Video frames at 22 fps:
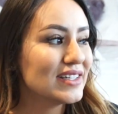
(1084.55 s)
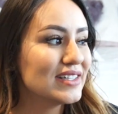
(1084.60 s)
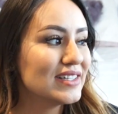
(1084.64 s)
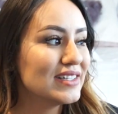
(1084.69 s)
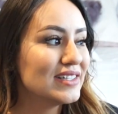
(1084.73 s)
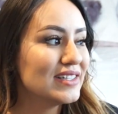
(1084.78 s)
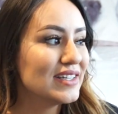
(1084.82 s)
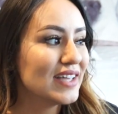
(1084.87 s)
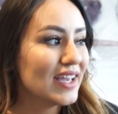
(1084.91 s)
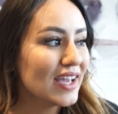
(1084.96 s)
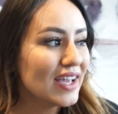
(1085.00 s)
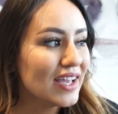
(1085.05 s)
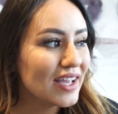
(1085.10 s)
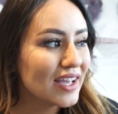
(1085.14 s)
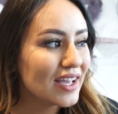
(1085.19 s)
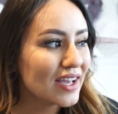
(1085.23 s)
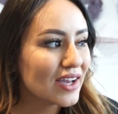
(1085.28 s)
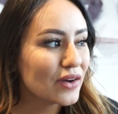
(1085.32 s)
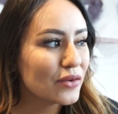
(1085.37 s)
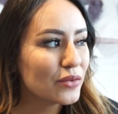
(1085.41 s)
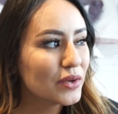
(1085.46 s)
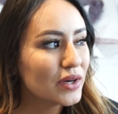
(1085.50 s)

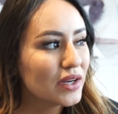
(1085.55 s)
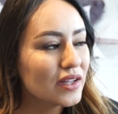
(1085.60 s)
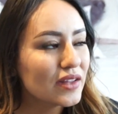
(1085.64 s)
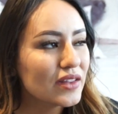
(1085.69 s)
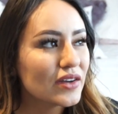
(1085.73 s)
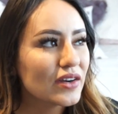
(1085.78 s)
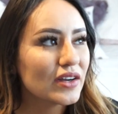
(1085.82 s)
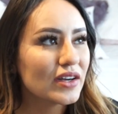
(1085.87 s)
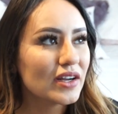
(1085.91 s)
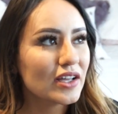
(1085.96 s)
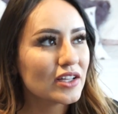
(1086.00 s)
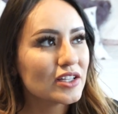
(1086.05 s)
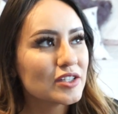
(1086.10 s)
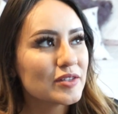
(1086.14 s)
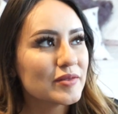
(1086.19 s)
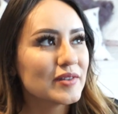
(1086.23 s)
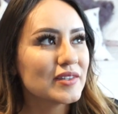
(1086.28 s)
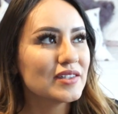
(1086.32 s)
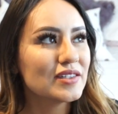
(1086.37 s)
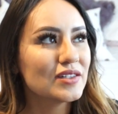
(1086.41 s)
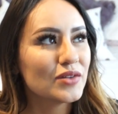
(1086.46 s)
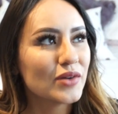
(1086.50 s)
Yeah, what other
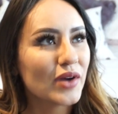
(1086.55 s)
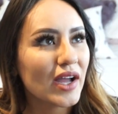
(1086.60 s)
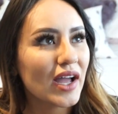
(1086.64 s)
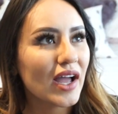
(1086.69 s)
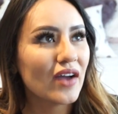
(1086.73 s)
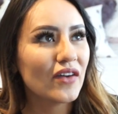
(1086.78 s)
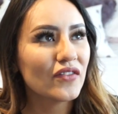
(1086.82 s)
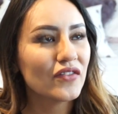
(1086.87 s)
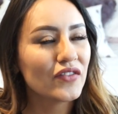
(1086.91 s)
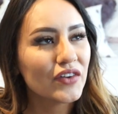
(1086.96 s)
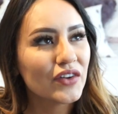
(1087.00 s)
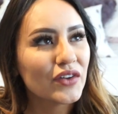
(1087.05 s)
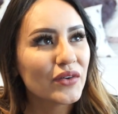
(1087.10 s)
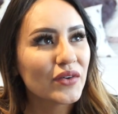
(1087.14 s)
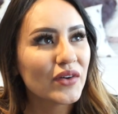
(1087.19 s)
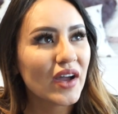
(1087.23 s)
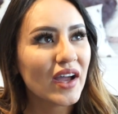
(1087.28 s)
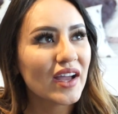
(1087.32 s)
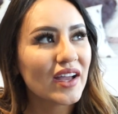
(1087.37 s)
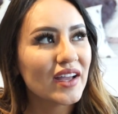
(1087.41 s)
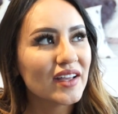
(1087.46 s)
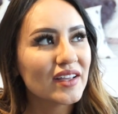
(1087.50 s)
announcements do I have for you
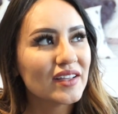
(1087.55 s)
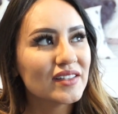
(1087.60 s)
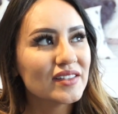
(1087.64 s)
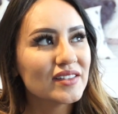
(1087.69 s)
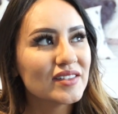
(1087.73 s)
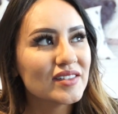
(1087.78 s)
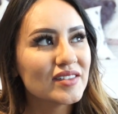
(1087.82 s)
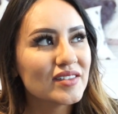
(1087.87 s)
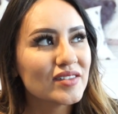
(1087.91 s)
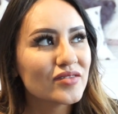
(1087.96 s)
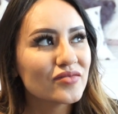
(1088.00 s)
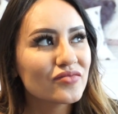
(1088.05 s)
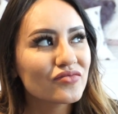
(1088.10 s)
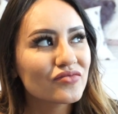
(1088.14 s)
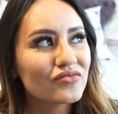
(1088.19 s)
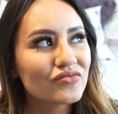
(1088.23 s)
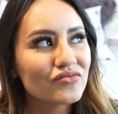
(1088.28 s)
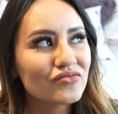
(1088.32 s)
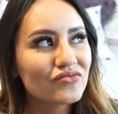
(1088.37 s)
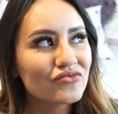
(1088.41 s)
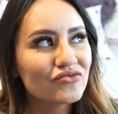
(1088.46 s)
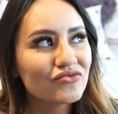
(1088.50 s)
guys?
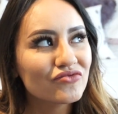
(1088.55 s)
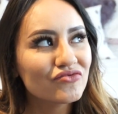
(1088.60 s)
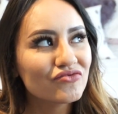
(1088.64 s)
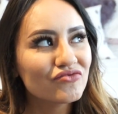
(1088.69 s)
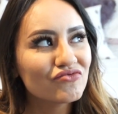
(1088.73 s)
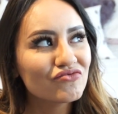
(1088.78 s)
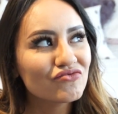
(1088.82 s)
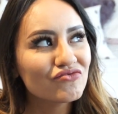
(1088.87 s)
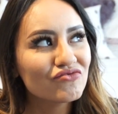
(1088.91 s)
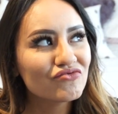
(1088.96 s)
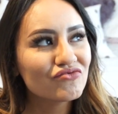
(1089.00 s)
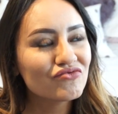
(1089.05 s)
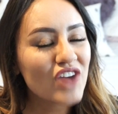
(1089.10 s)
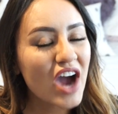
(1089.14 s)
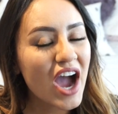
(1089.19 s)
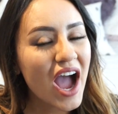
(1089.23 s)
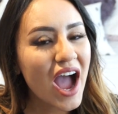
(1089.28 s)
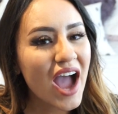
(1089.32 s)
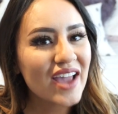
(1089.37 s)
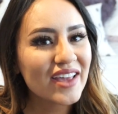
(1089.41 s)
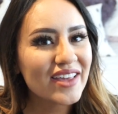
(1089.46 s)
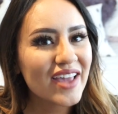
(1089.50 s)
um,
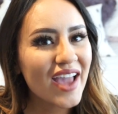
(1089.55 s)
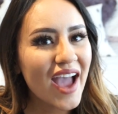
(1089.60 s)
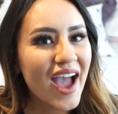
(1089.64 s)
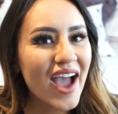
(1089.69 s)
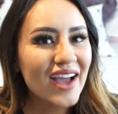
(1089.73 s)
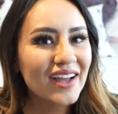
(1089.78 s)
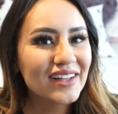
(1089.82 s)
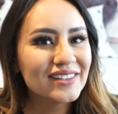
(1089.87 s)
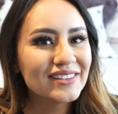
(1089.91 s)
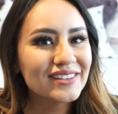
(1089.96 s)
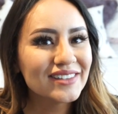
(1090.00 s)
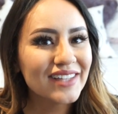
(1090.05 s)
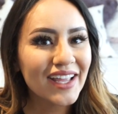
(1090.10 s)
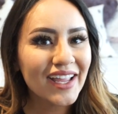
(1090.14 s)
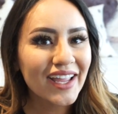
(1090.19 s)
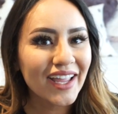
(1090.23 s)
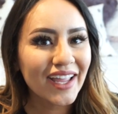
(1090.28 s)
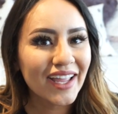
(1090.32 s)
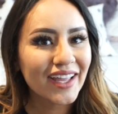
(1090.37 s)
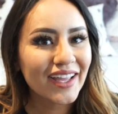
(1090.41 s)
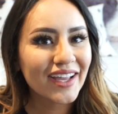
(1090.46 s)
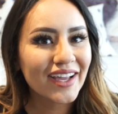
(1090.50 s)
I can't
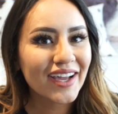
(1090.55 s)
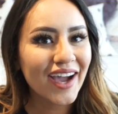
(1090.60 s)
think.